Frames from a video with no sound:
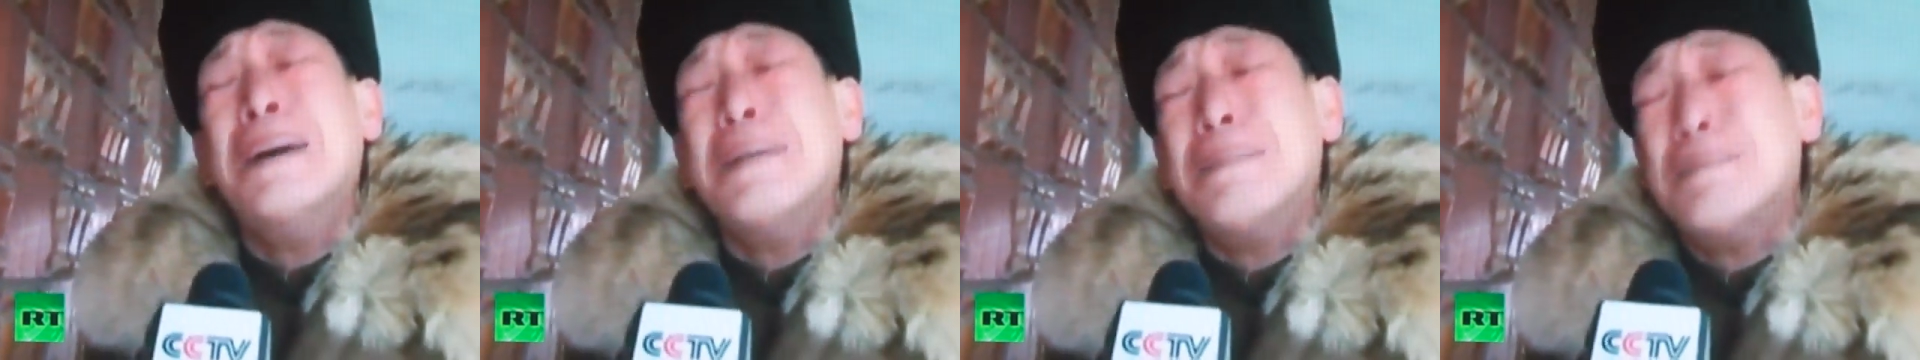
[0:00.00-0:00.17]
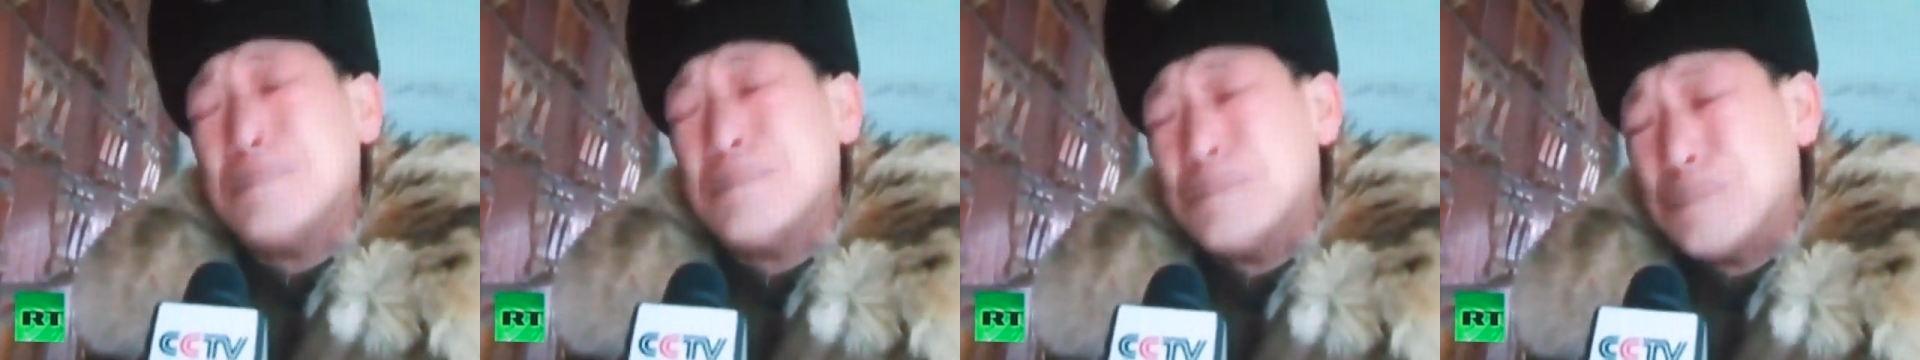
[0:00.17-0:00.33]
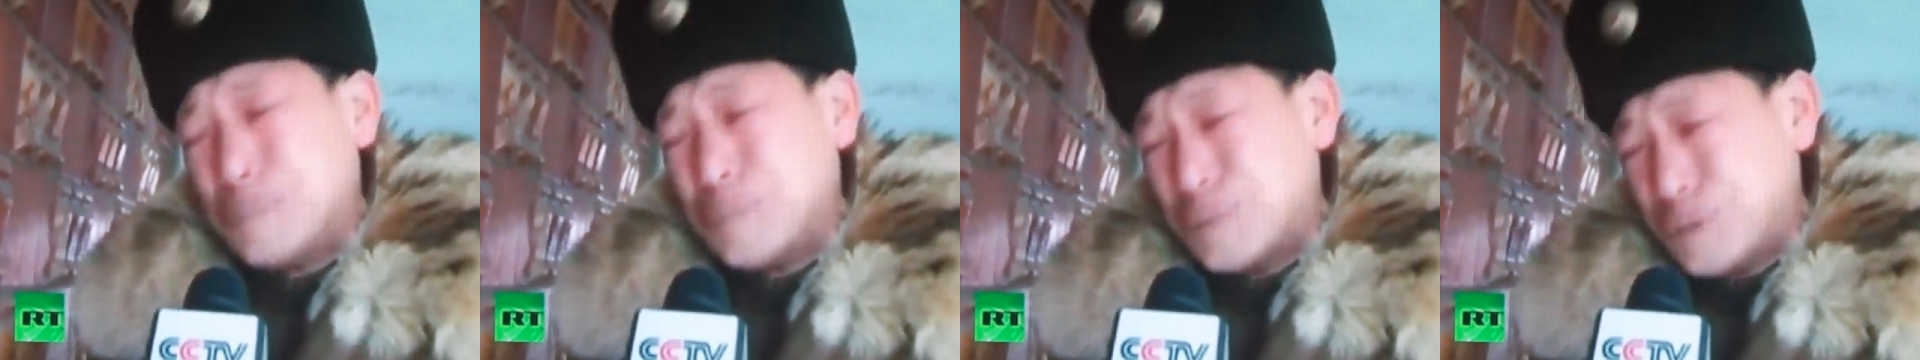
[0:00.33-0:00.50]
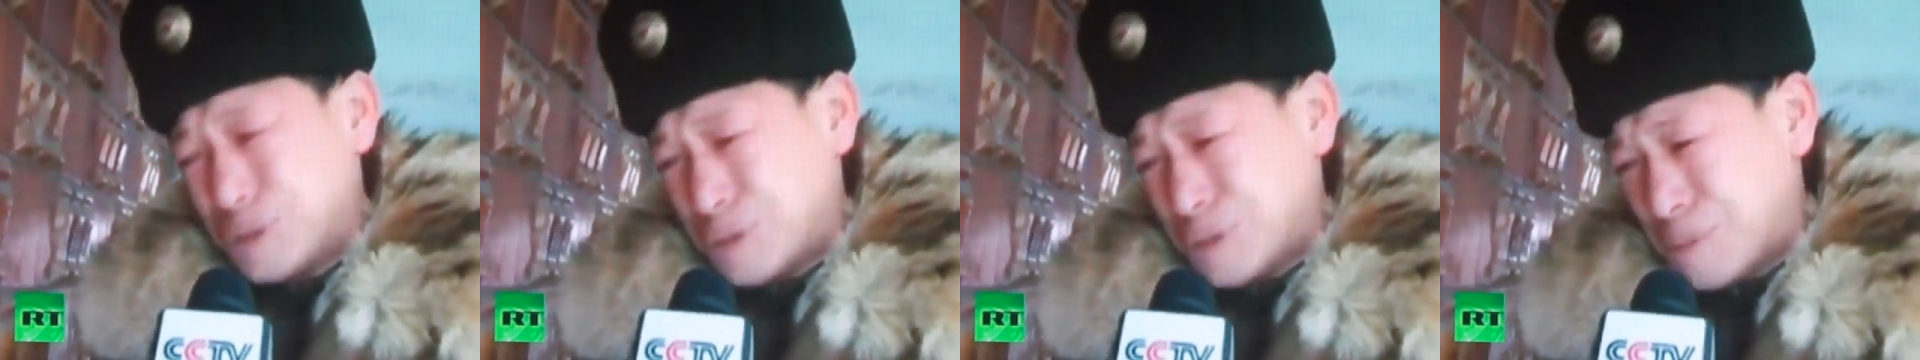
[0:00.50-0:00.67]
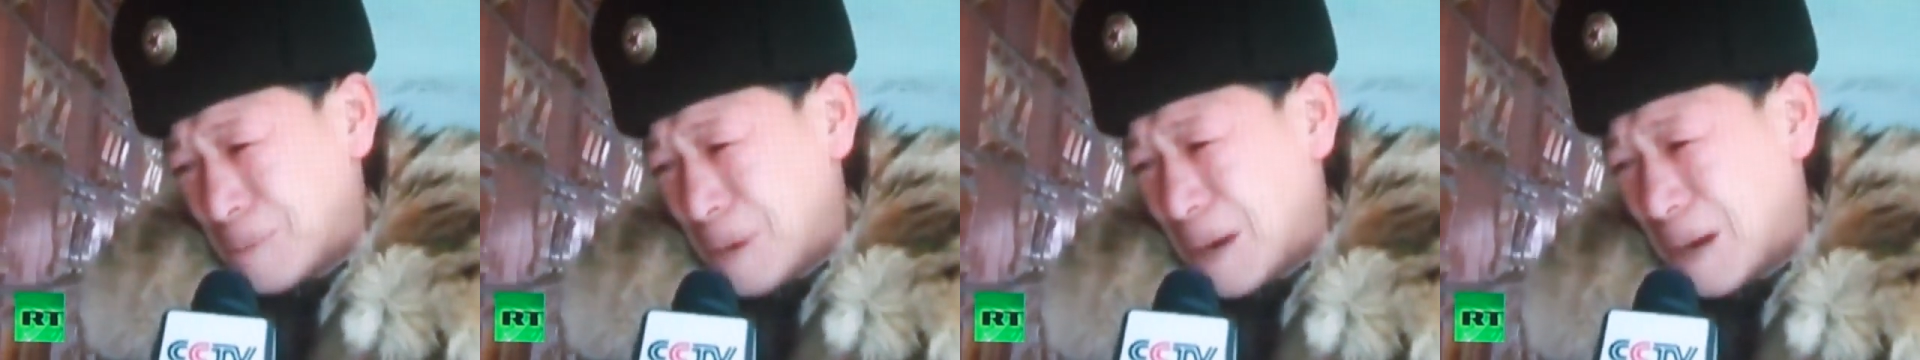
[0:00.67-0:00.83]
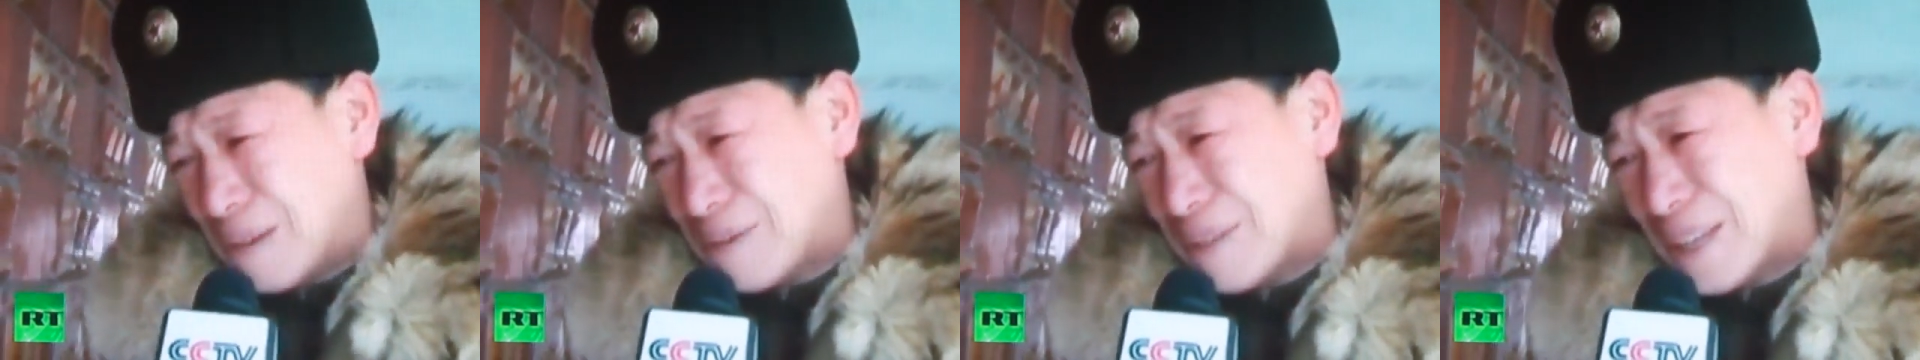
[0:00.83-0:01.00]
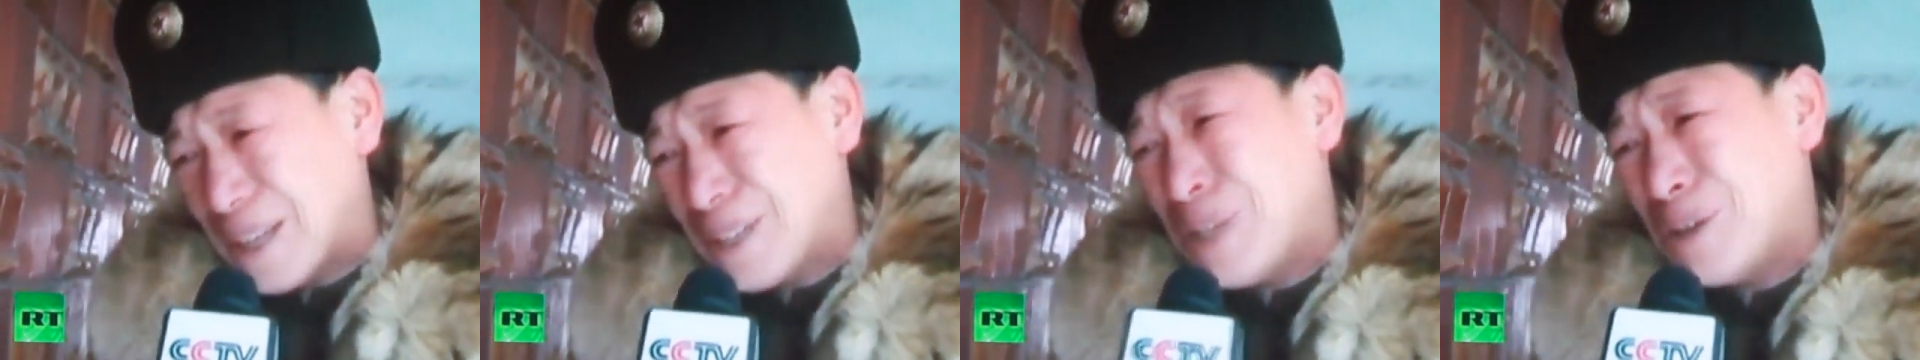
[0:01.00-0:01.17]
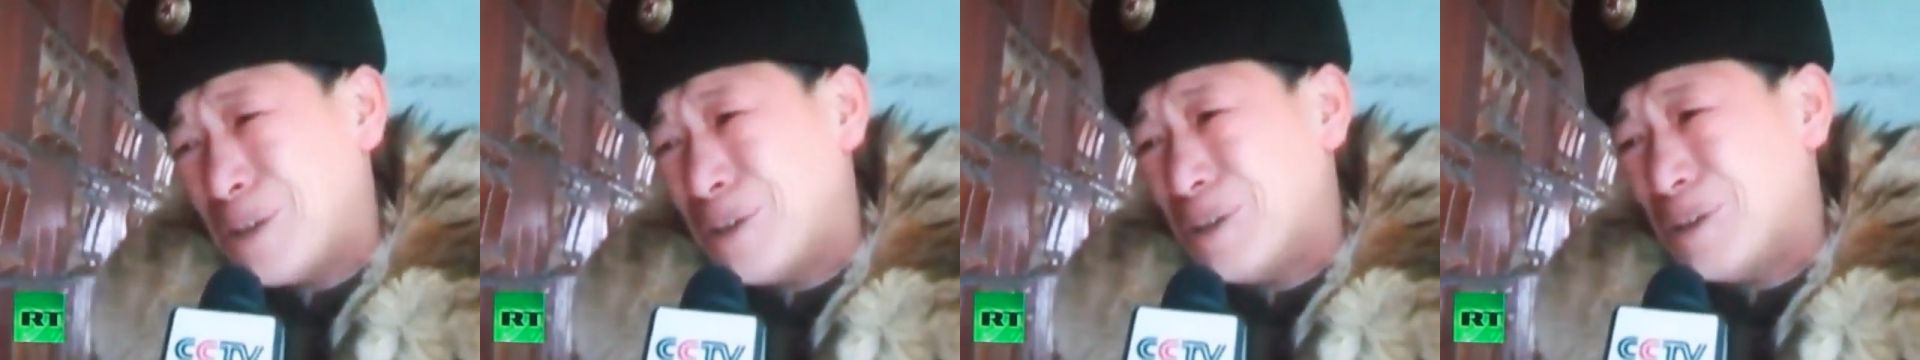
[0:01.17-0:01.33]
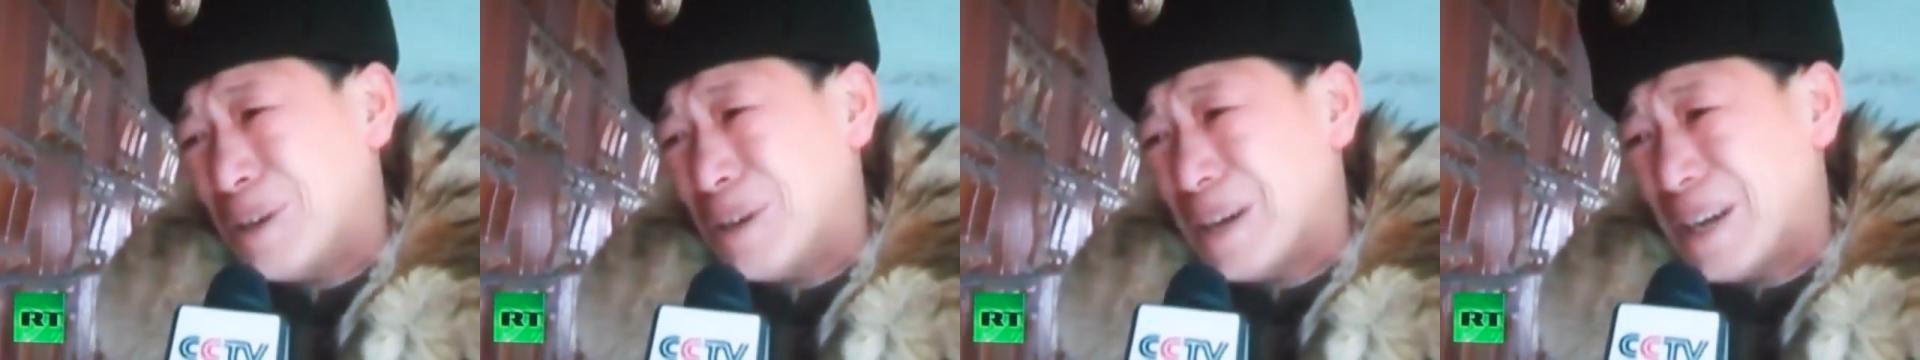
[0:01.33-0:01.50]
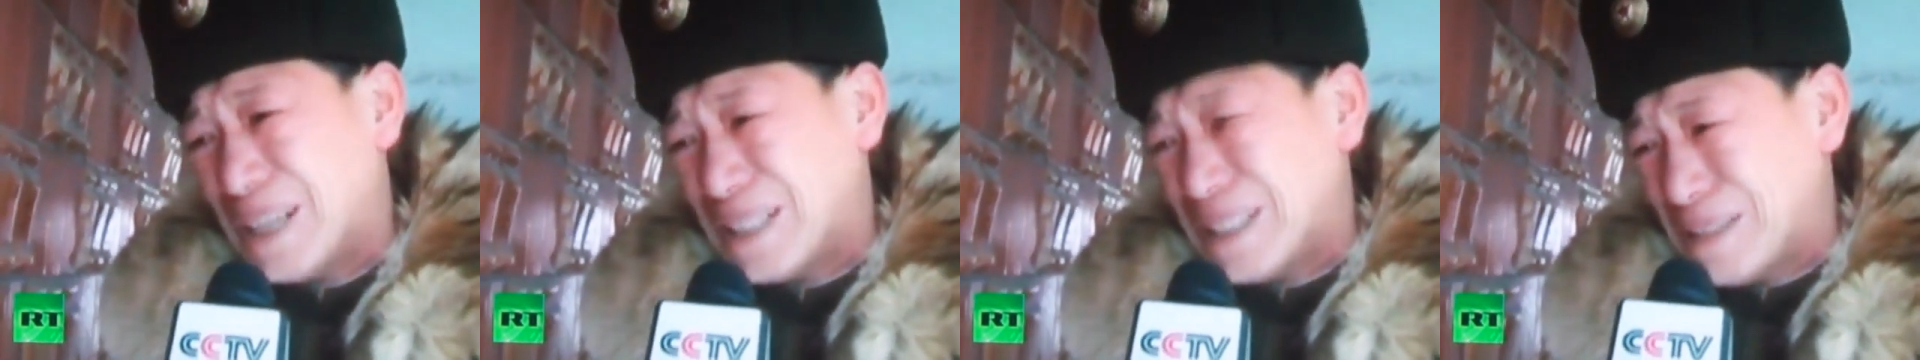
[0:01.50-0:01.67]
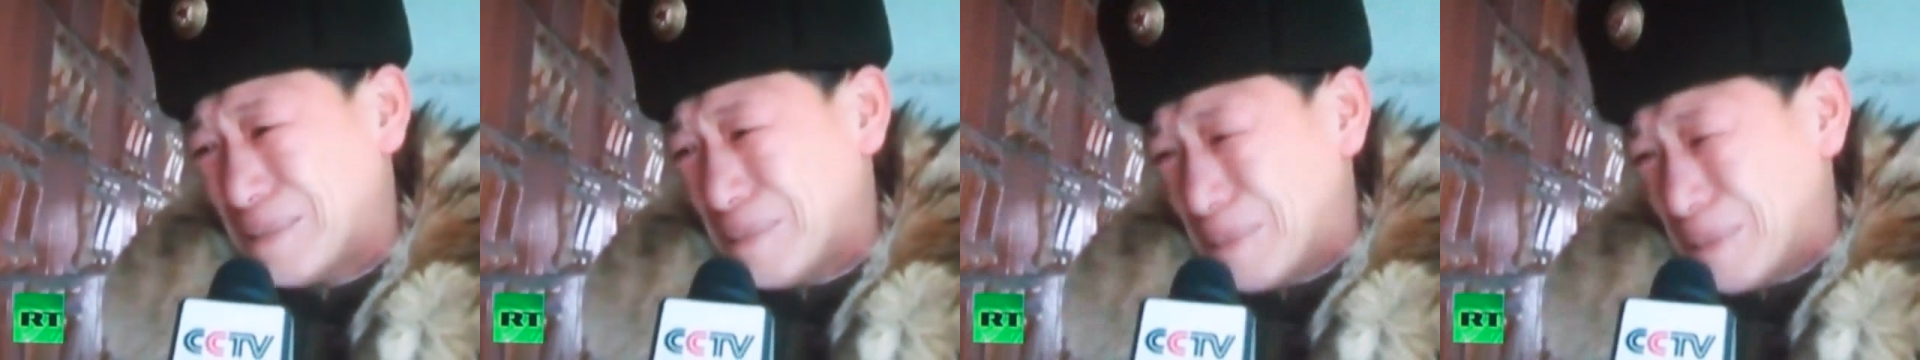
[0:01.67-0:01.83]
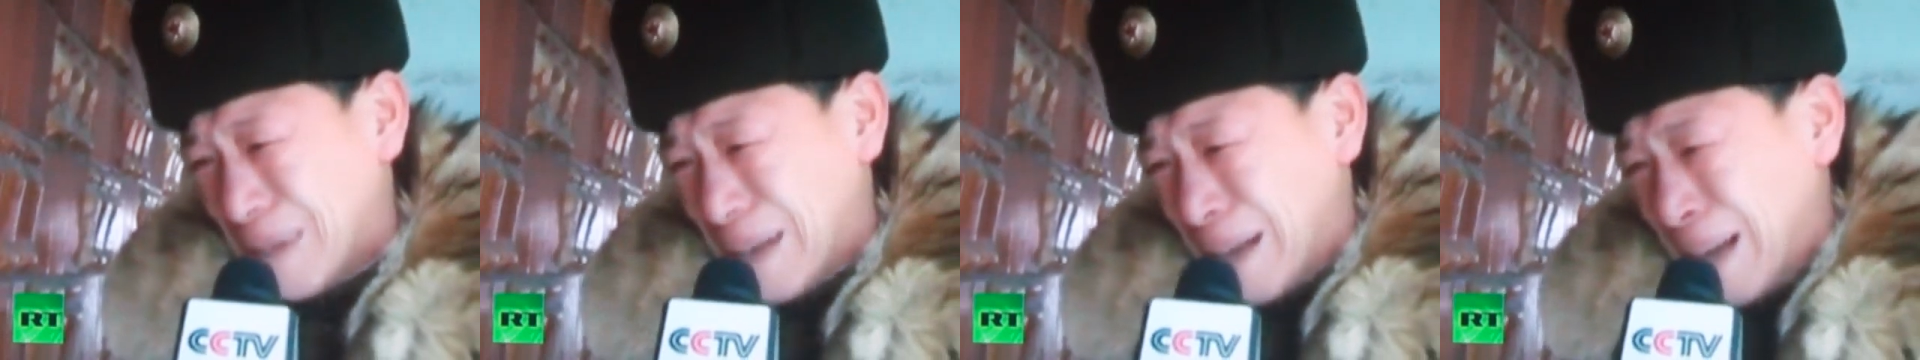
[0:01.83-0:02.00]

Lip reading: and he wore platforms,